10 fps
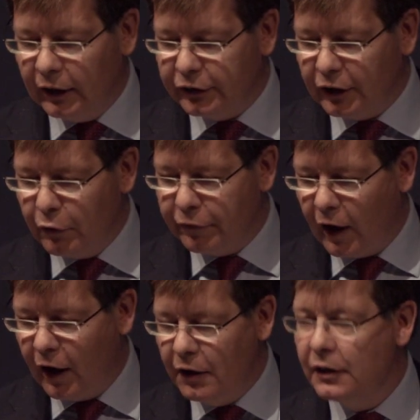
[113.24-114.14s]
So
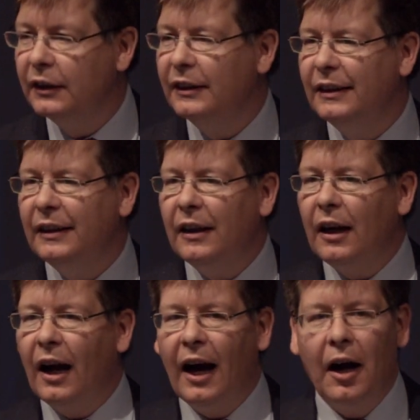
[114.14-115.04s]
far,
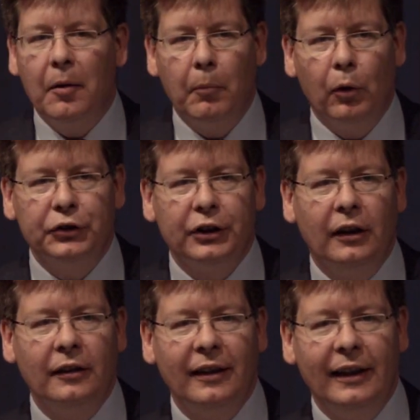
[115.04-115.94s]

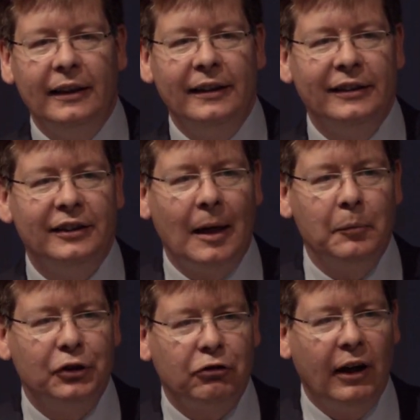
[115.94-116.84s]
Malta is
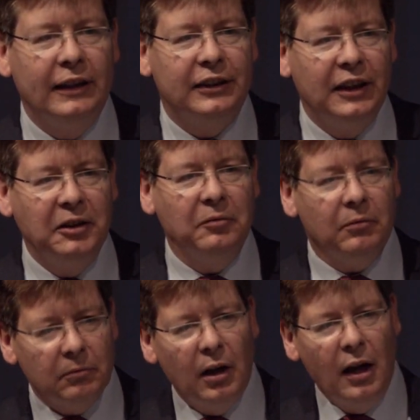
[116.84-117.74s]
demonstrating
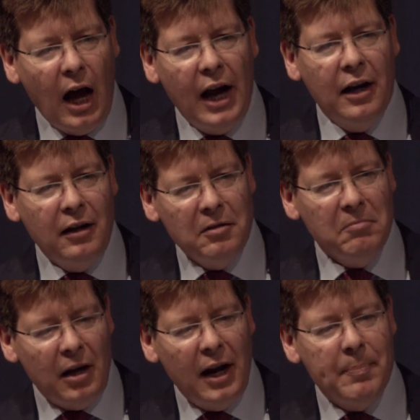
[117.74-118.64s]

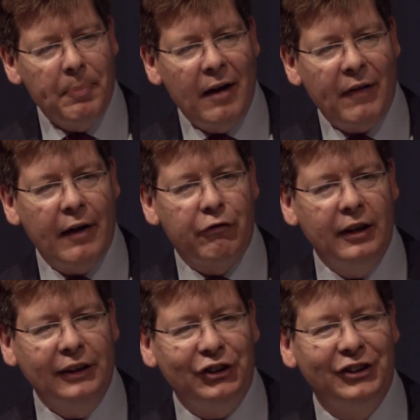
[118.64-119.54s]
an above
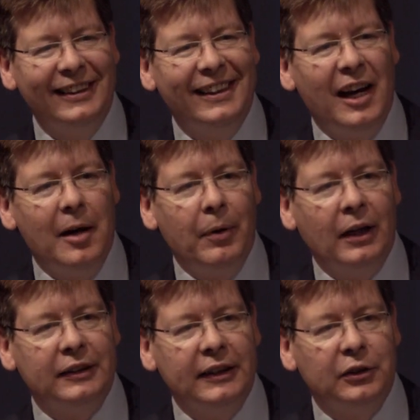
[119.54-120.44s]
average
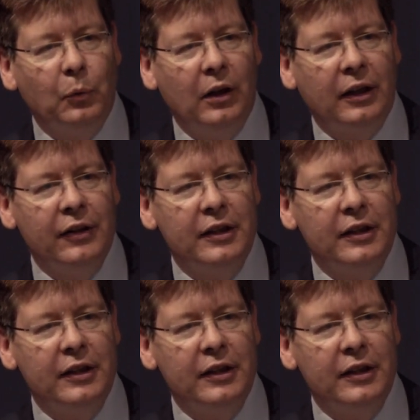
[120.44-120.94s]
ability to work in